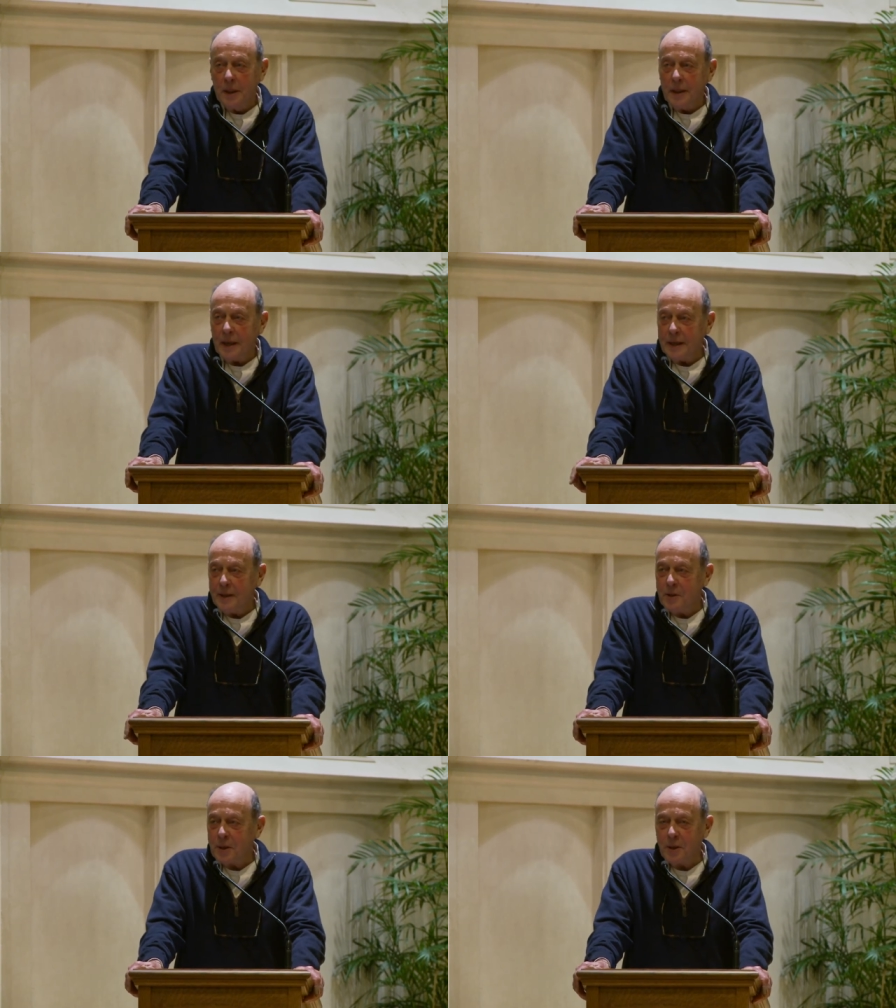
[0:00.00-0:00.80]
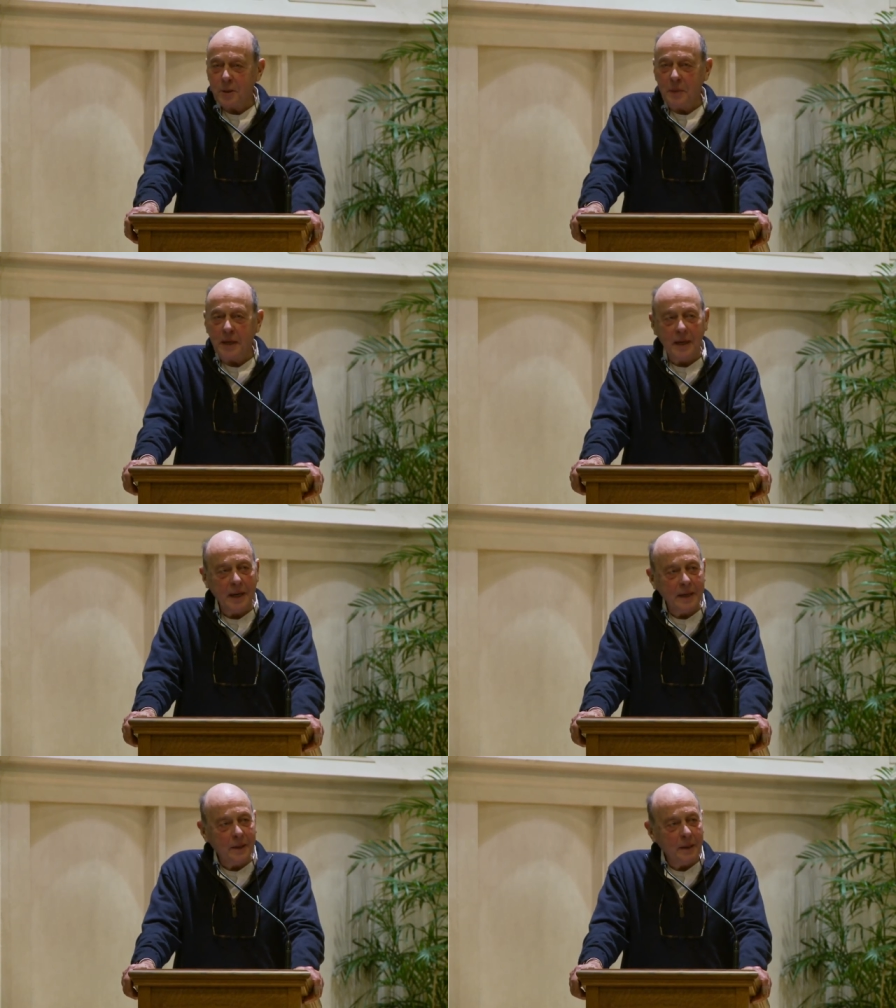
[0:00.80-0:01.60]
not used to speaking
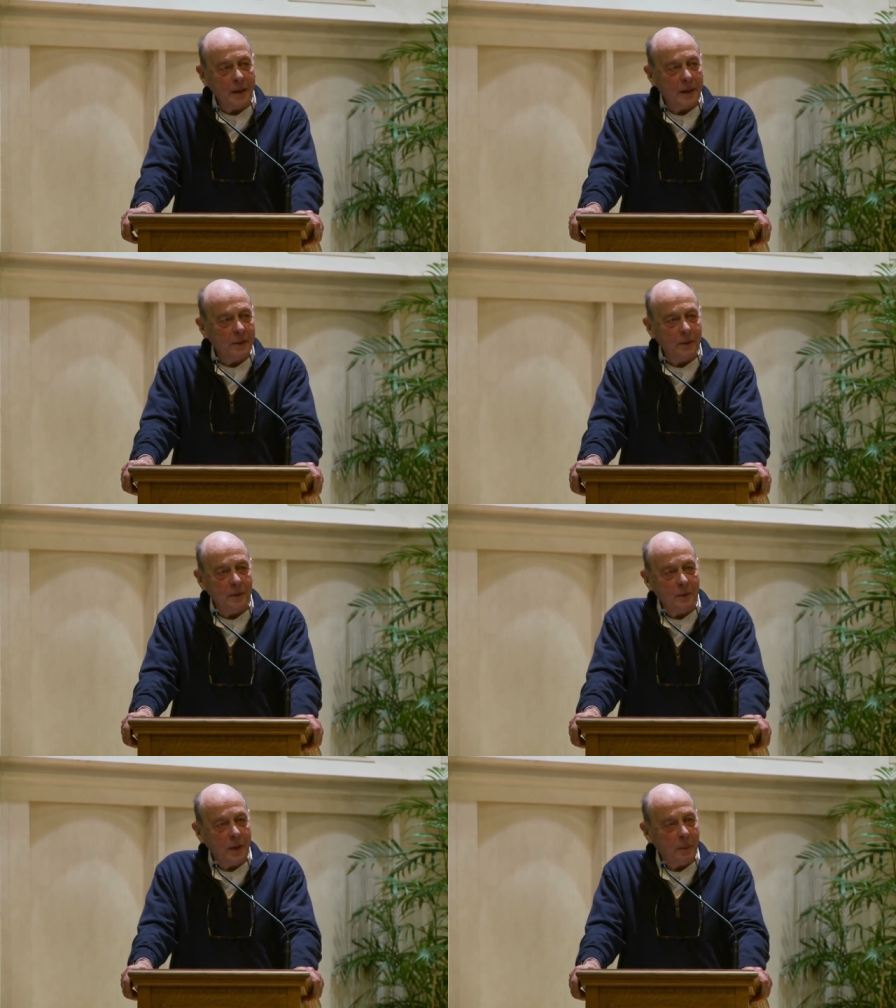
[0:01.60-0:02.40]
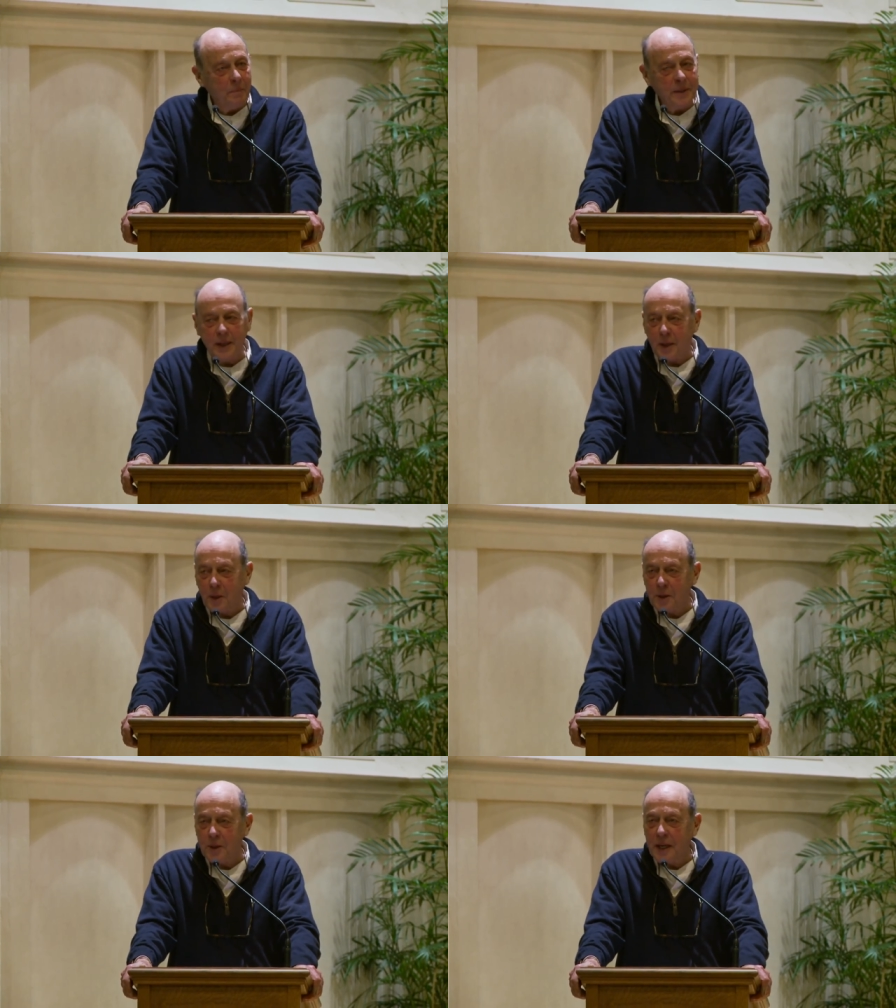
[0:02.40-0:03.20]
in uh, a
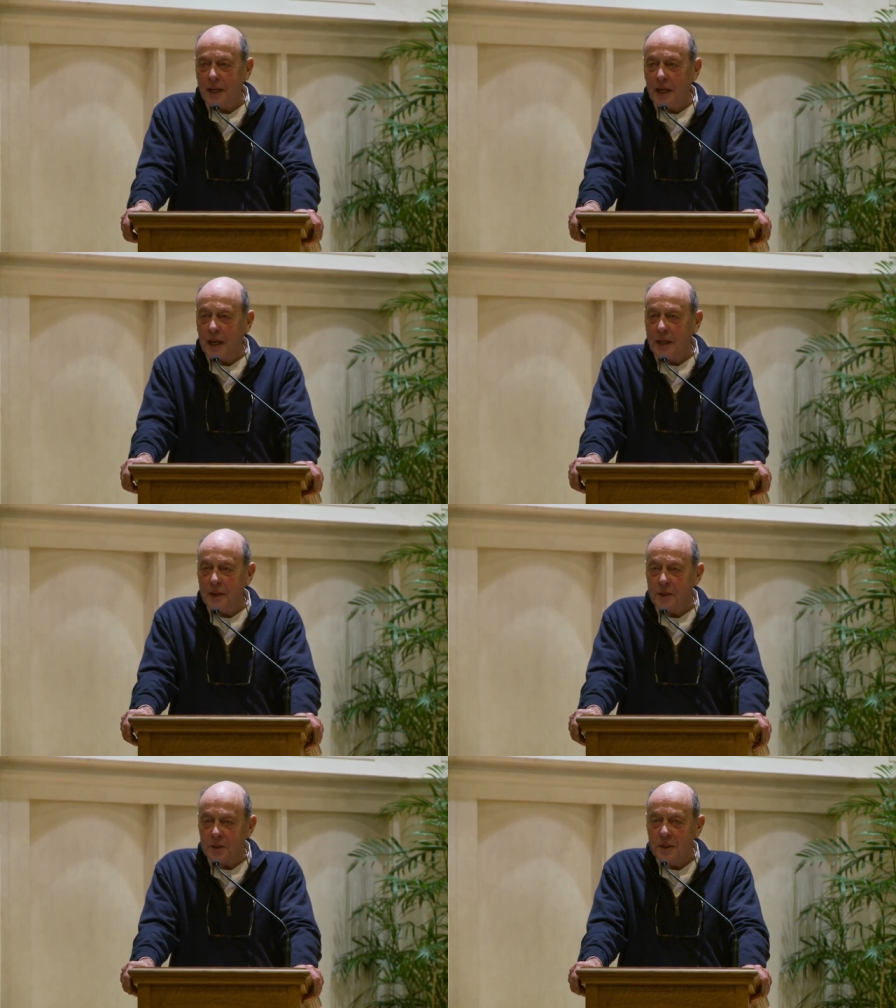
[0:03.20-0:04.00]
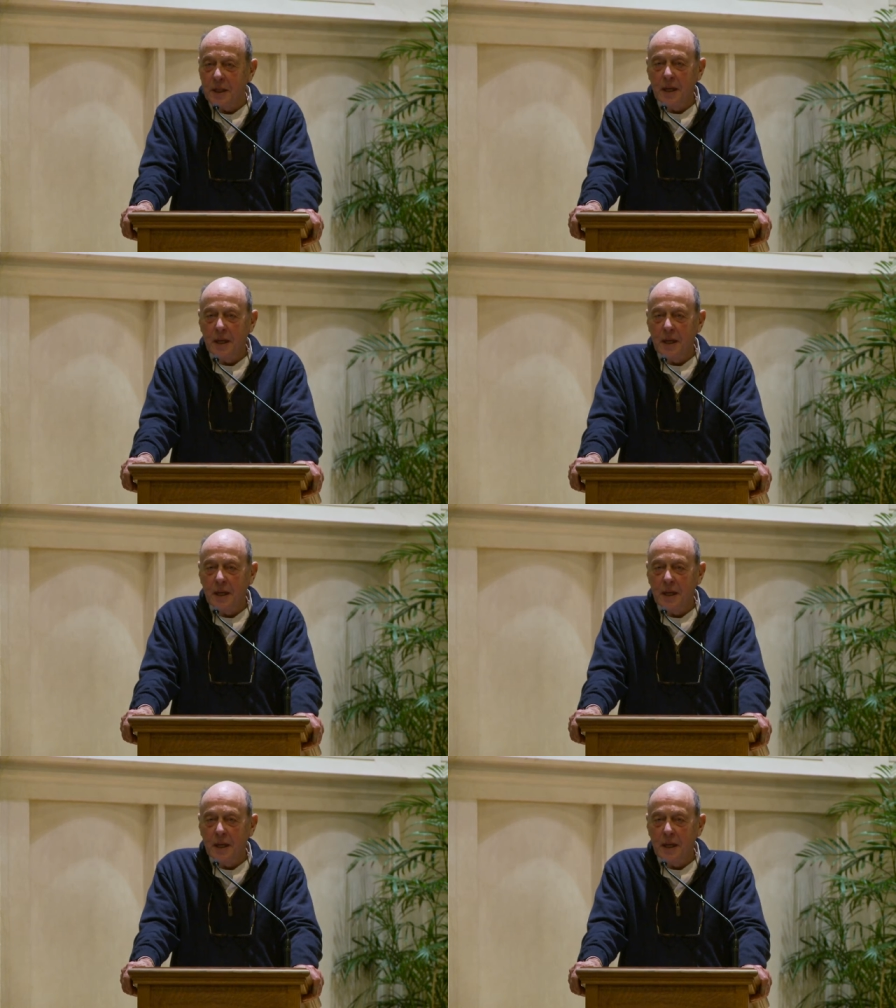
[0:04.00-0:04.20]
particular setting like this,